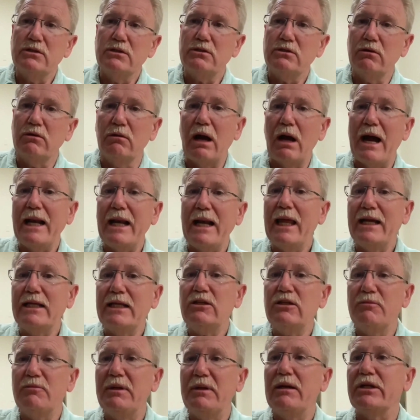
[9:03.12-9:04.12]
So I'd like
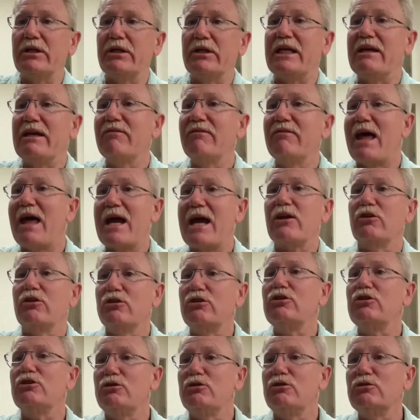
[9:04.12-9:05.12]
to be able to give that
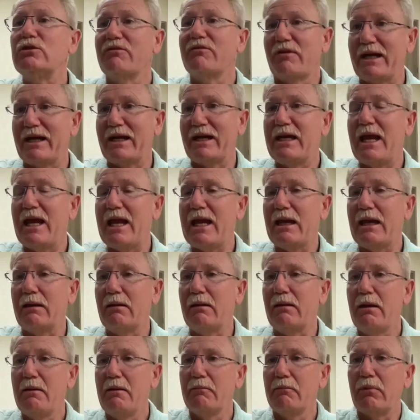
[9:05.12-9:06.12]
good news if I can,
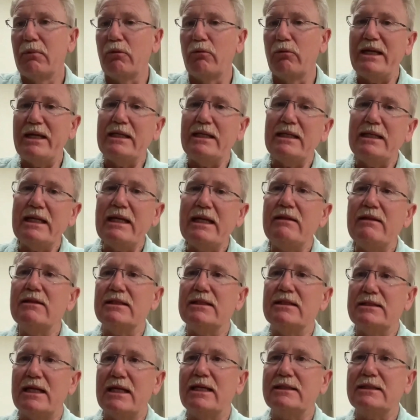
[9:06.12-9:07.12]
but we need the
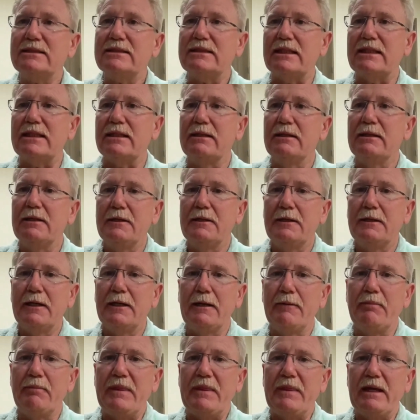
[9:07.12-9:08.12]
testing.
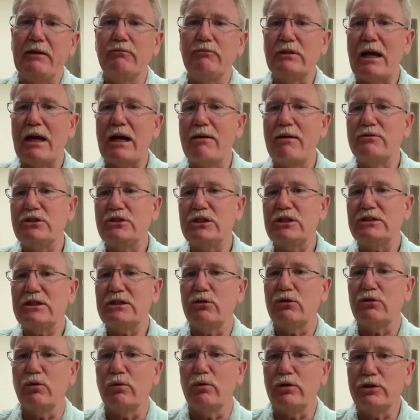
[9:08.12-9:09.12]
I was just at
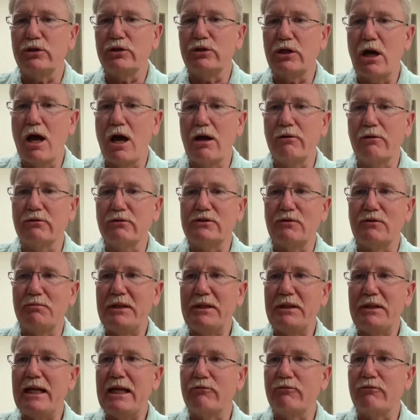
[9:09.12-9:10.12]
the World Congress of
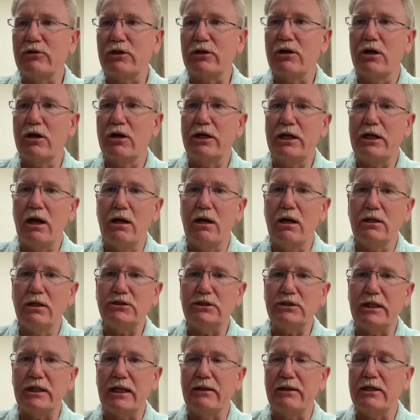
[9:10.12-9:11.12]
Pediatric
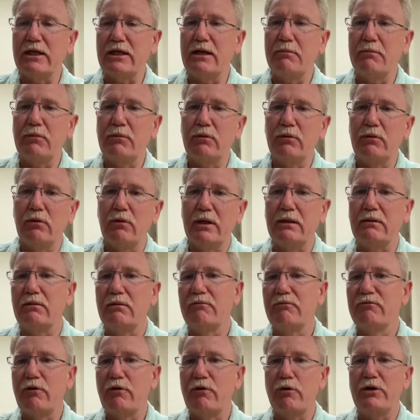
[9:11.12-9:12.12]
Cardiology, and the #1
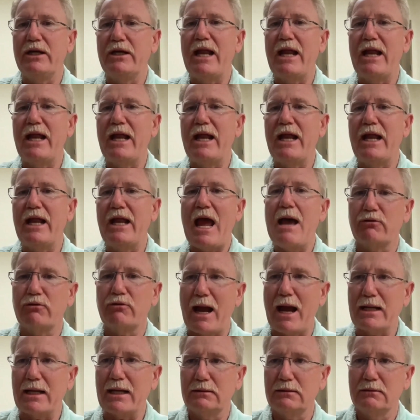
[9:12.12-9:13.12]
voted
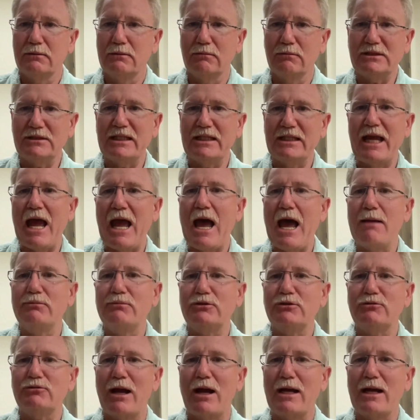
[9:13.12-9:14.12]
abstract was the
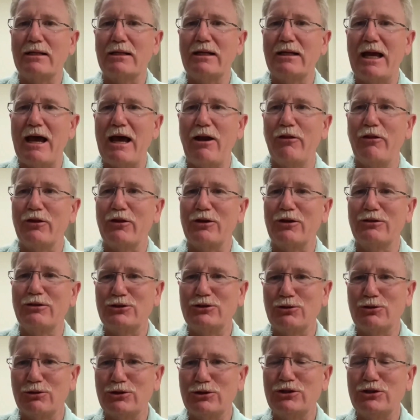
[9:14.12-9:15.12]
abstract out of the
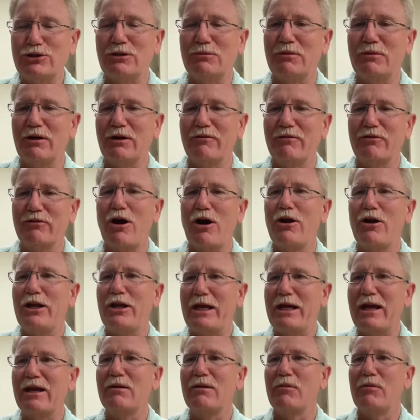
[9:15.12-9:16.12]
consortium of
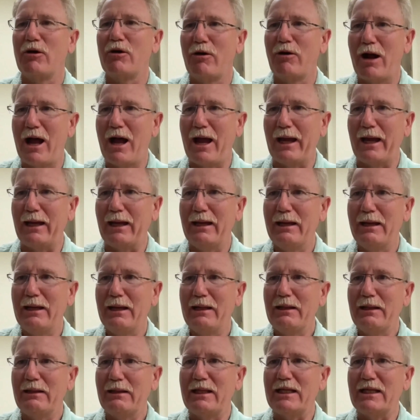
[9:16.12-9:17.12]
cardiac MRI
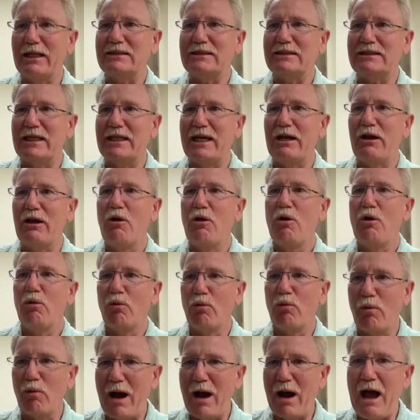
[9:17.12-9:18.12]
that said,
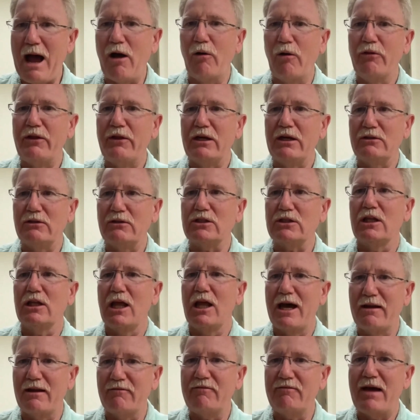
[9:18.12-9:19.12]
wow, there's a
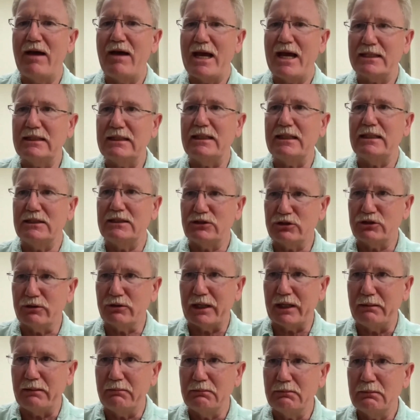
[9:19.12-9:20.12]
lot of vaccine
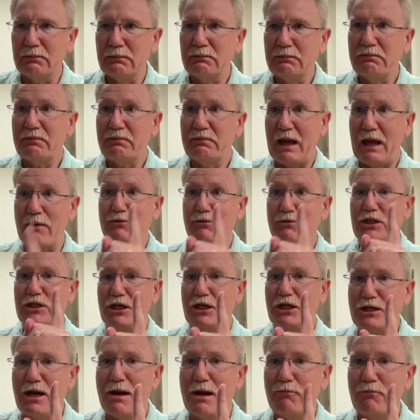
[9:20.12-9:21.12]
injury. That was the
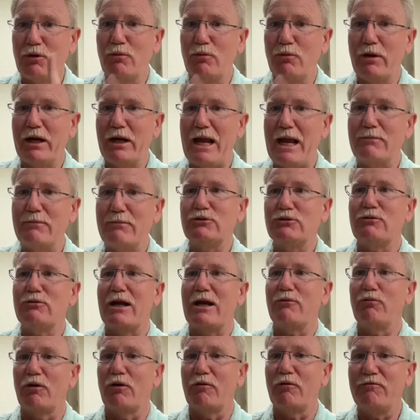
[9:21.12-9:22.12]
#1
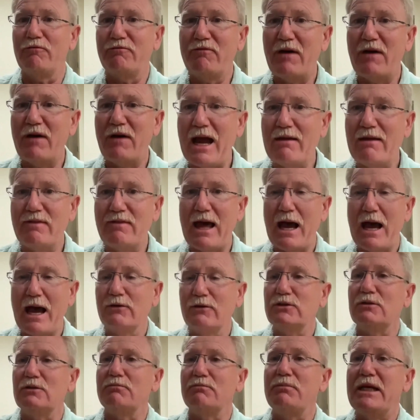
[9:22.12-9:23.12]
abstract for
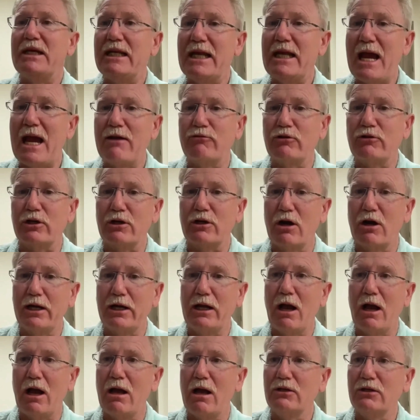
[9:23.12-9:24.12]
5,000 pediatric
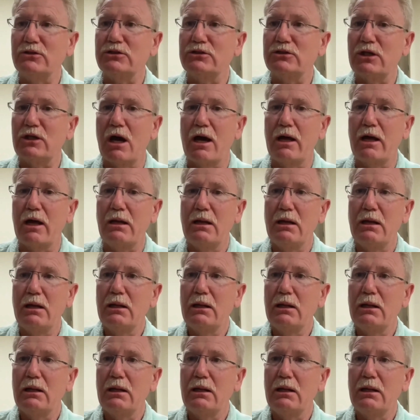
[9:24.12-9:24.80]
cardiologists got.